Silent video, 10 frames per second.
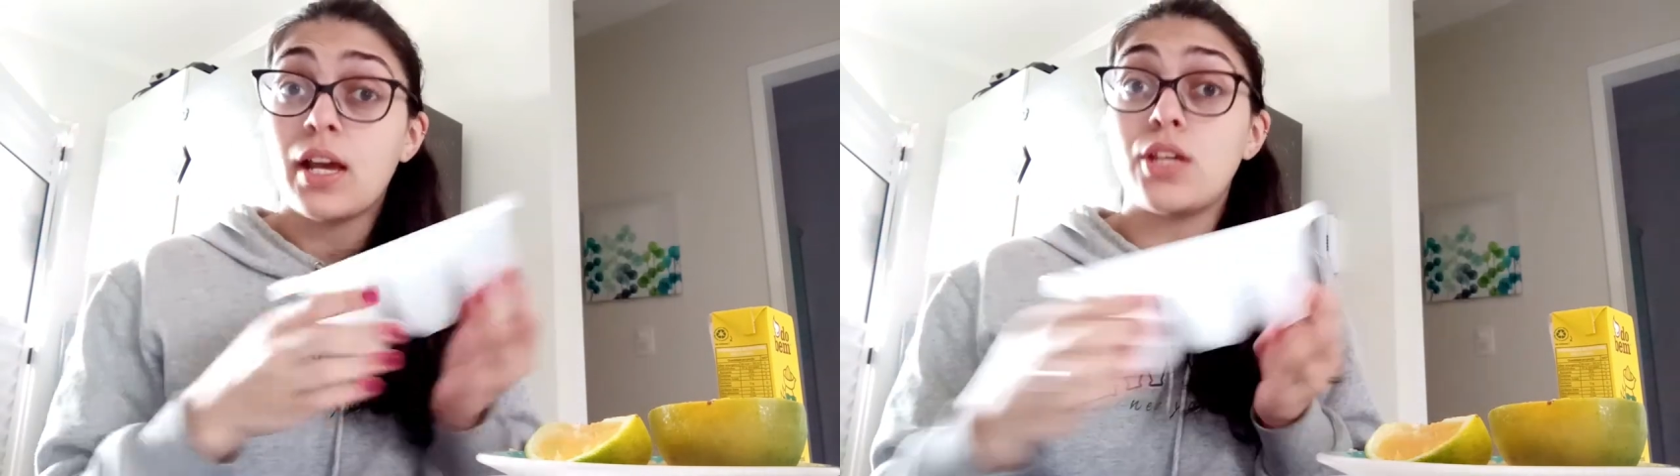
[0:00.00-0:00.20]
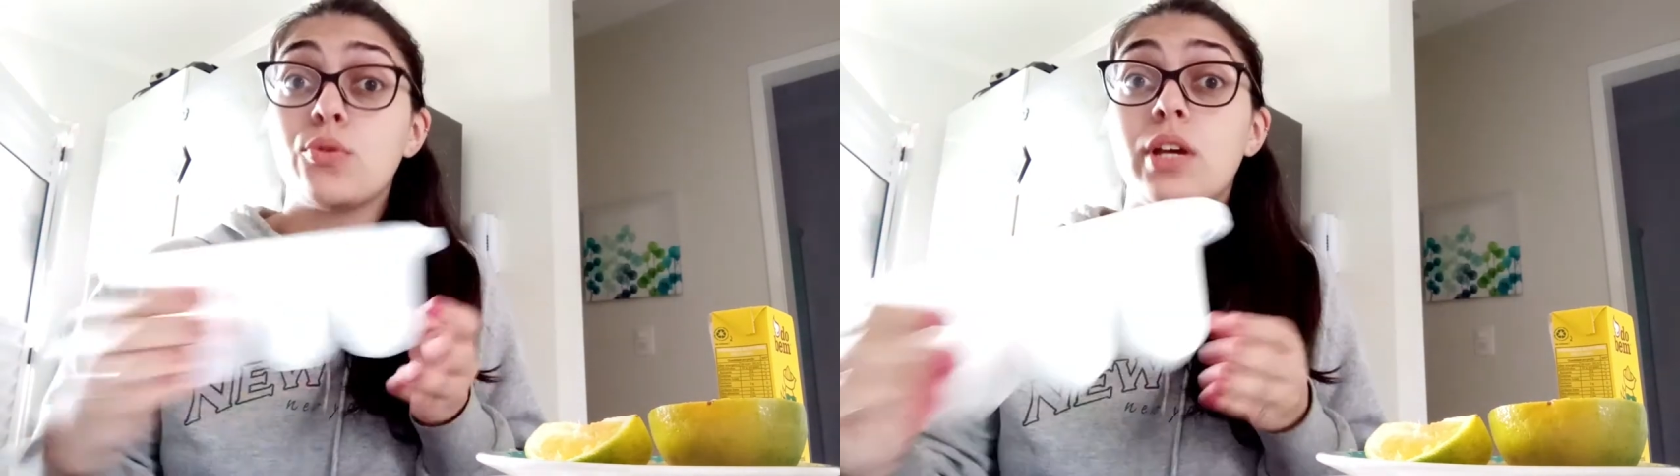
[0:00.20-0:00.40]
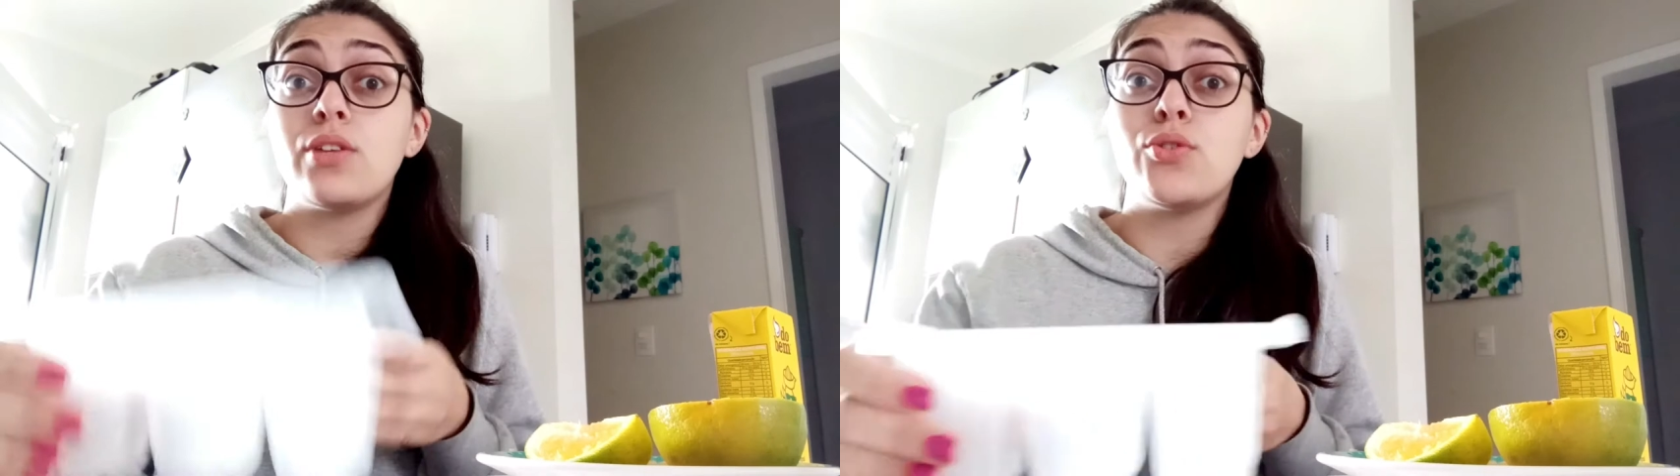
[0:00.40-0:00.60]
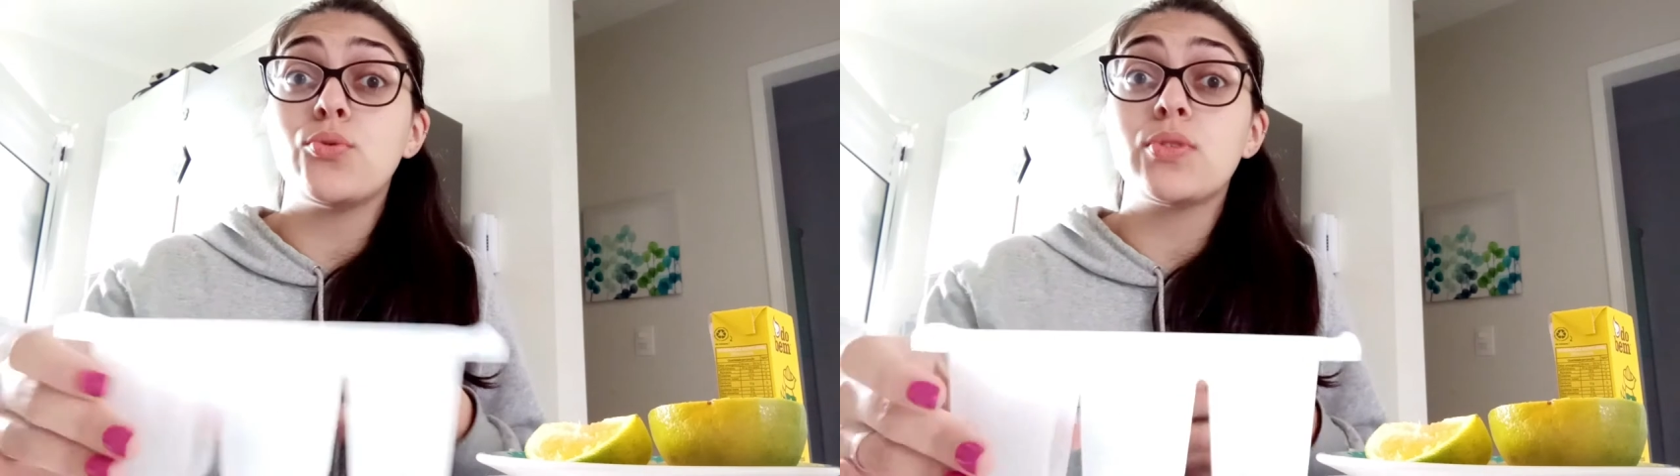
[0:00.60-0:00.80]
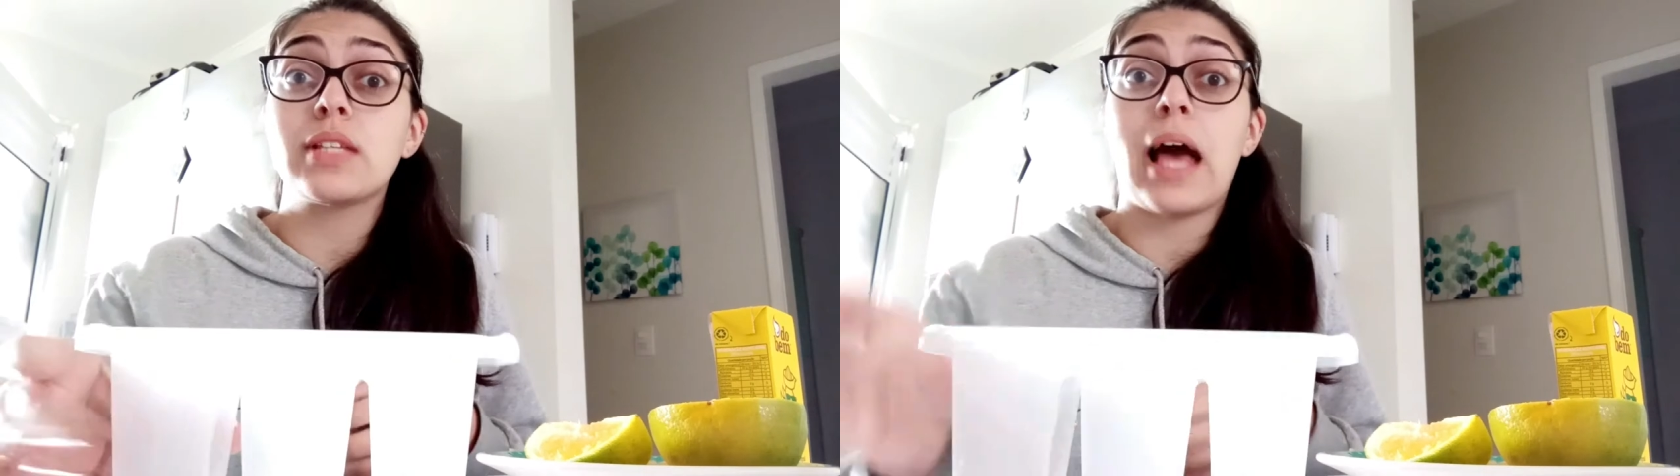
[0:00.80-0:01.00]
You can
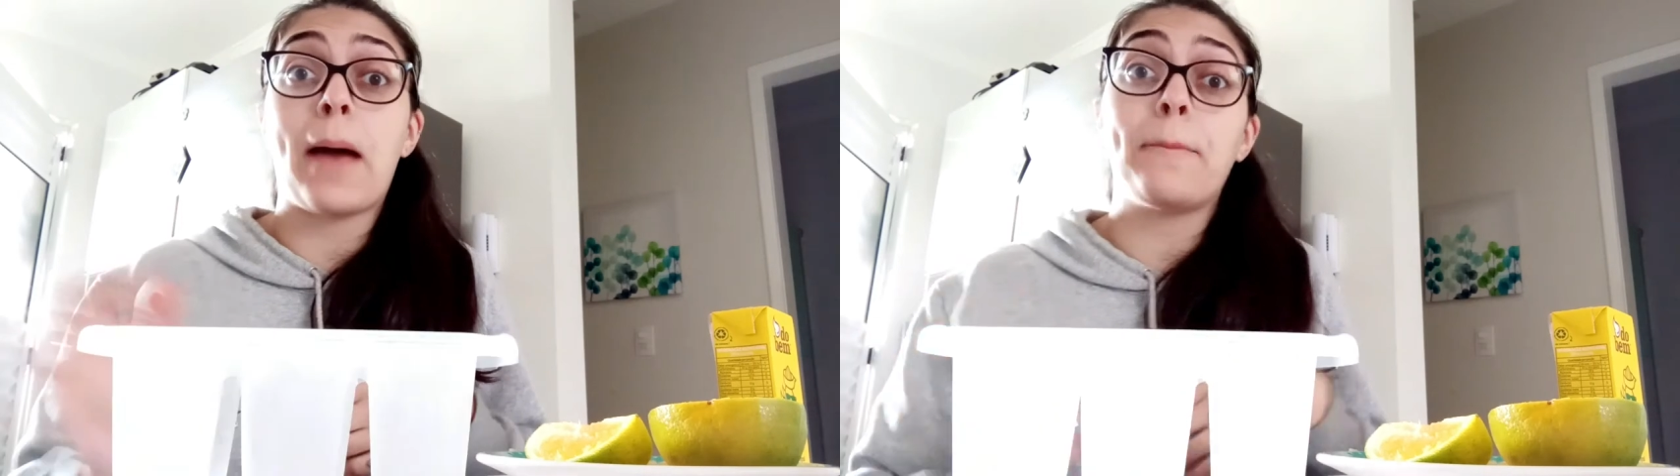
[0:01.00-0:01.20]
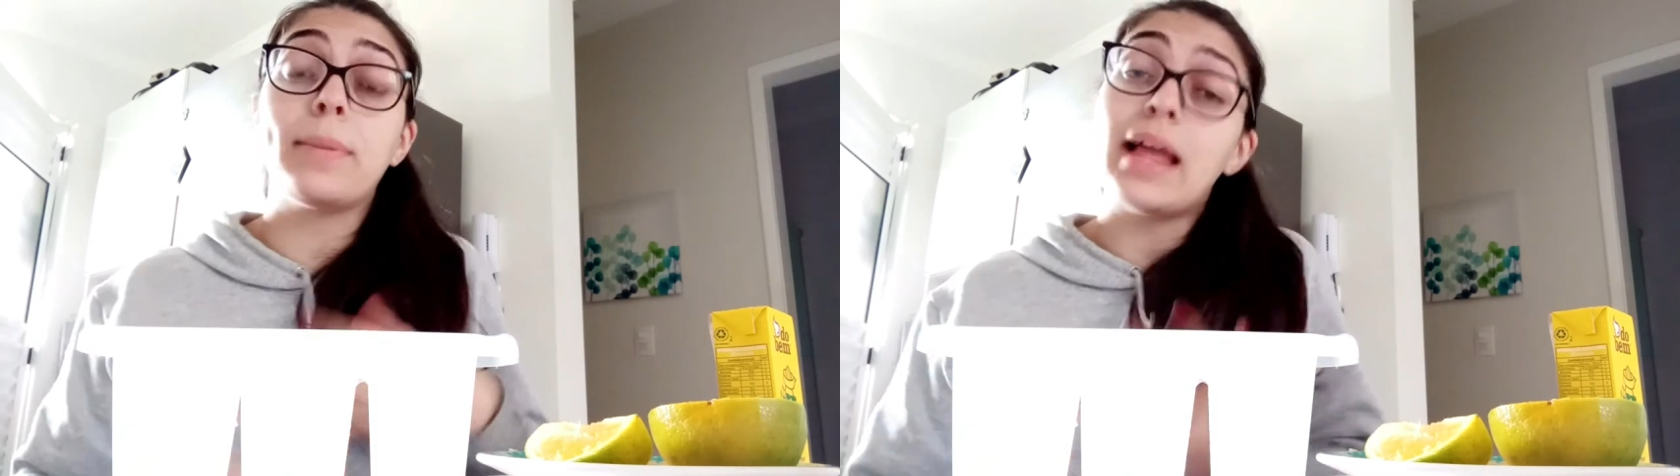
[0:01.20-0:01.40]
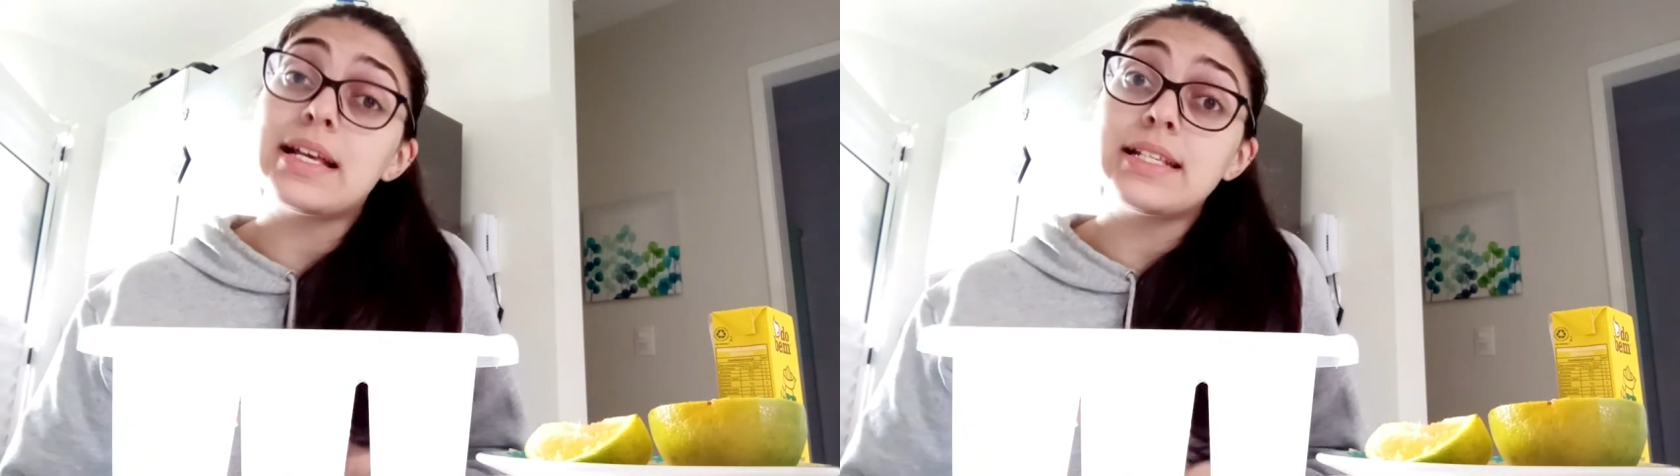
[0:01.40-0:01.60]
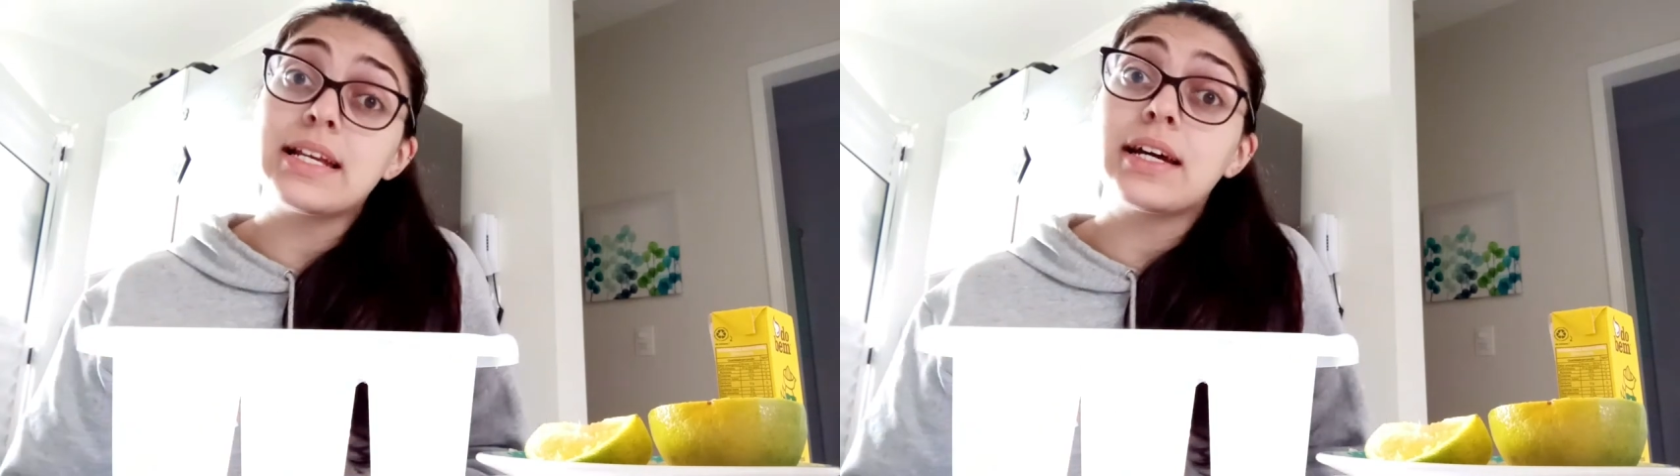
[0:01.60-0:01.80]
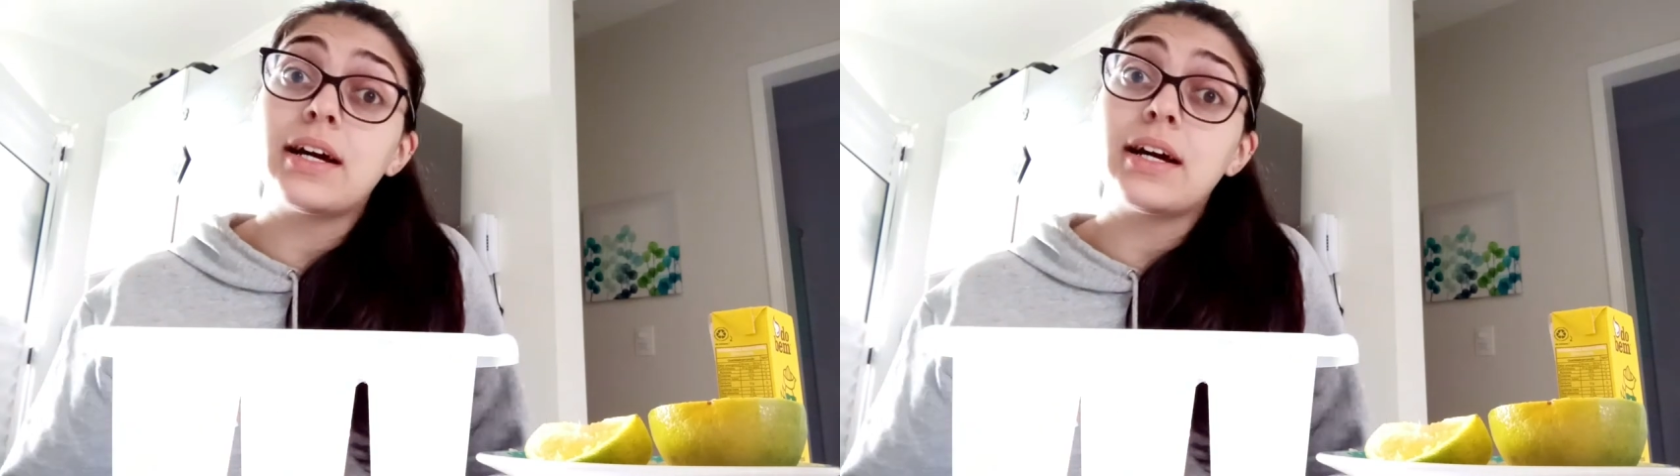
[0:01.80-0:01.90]
use a plastic